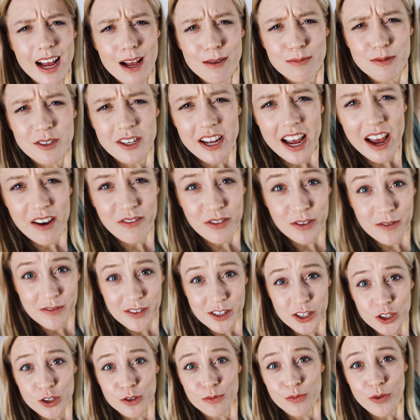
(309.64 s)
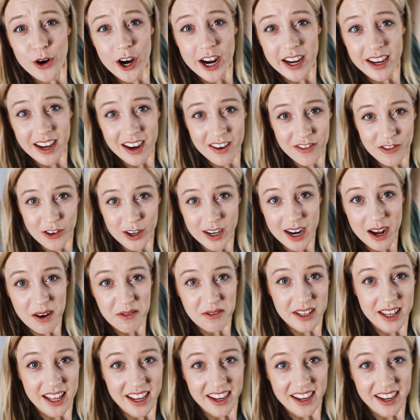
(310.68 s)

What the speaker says: helps to have a visual break every now and